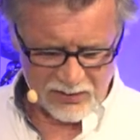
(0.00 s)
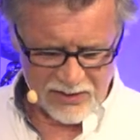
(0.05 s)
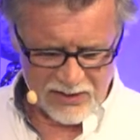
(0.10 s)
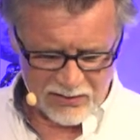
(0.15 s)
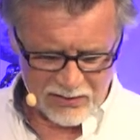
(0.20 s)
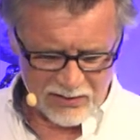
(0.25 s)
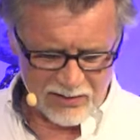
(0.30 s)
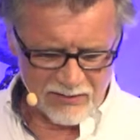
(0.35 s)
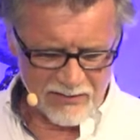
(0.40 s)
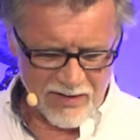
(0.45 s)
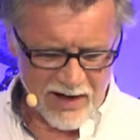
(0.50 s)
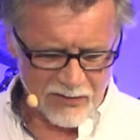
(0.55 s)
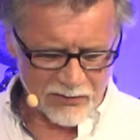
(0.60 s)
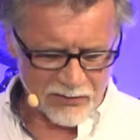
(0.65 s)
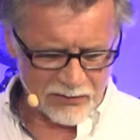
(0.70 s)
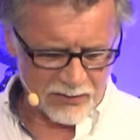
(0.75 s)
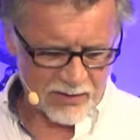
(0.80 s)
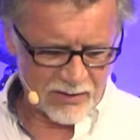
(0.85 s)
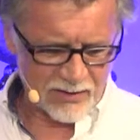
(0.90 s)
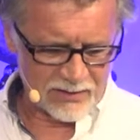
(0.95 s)
in all of our
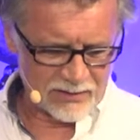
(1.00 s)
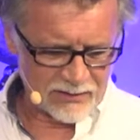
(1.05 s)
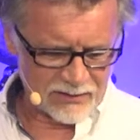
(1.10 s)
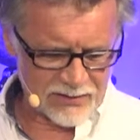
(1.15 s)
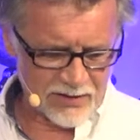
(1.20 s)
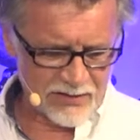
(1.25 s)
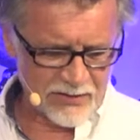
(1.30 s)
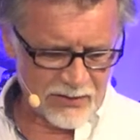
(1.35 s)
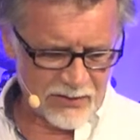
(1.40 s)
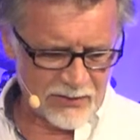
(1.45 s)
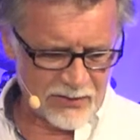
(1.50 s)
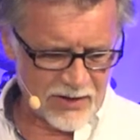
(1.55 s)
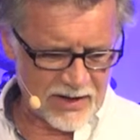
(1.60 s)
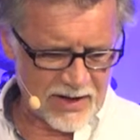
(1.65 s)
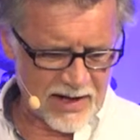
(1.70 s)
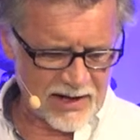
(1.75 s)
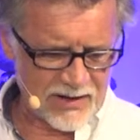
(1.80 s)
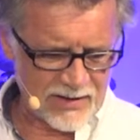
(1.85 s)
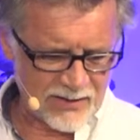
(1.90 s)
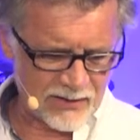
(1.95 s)
struggles to know
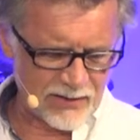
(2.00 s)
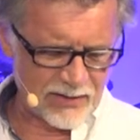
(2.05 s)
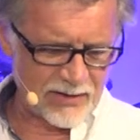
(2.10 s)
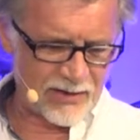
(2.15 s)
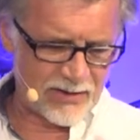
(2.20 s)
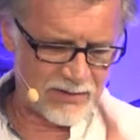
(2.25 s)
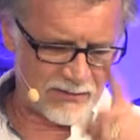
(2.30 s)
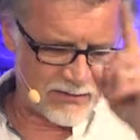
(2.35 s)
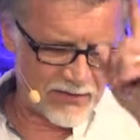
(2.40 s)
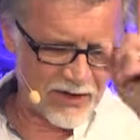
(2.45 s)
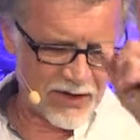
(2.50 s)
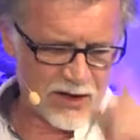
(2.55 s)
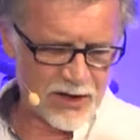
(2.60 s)
that in your love,